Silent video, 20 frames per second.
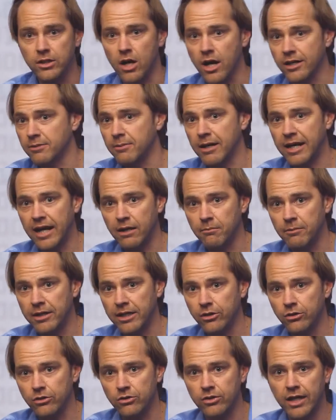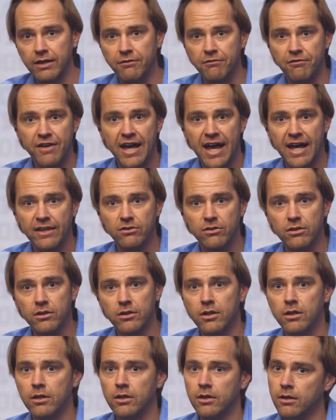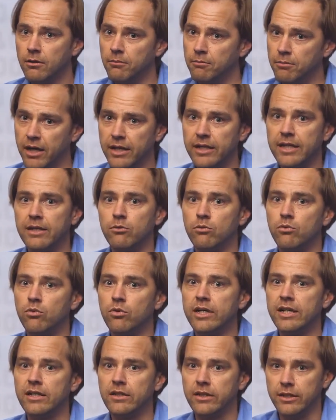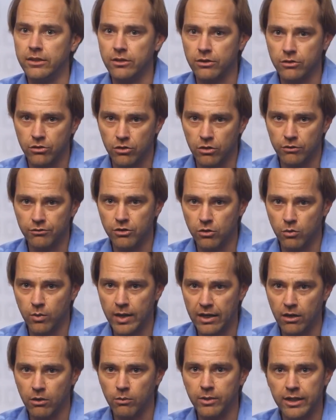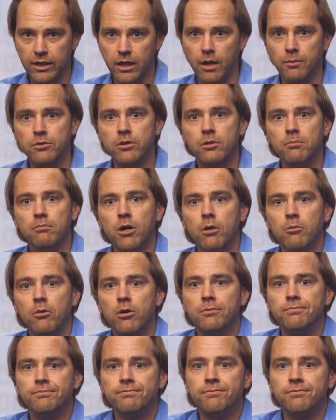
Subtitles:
talked about how to make your site fast, but it really serves you well when it comes to mobile.